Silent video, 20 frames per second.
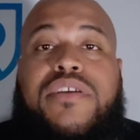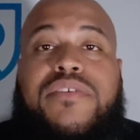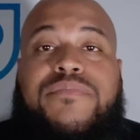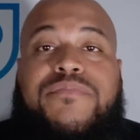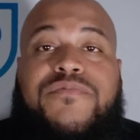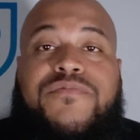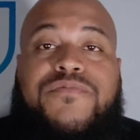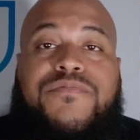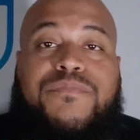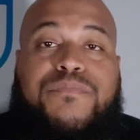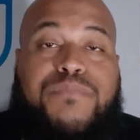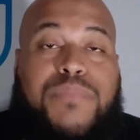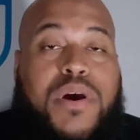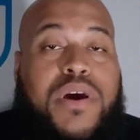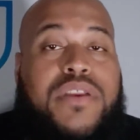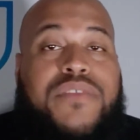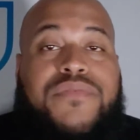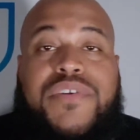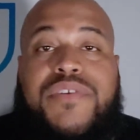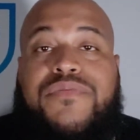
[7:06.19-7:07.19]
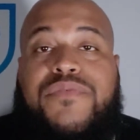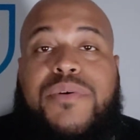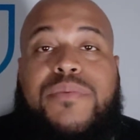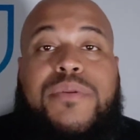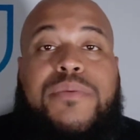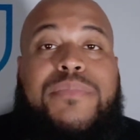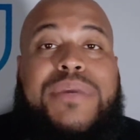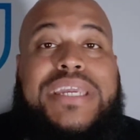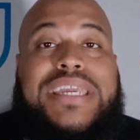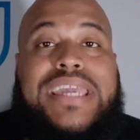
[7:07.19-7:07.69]
of it from
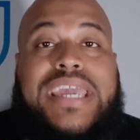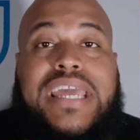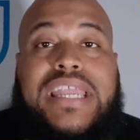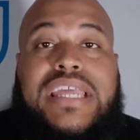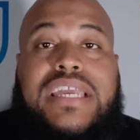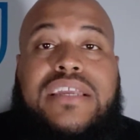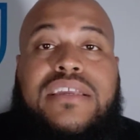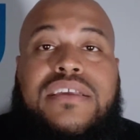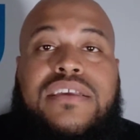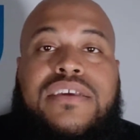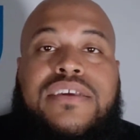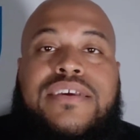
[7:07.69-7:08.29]
the beginning.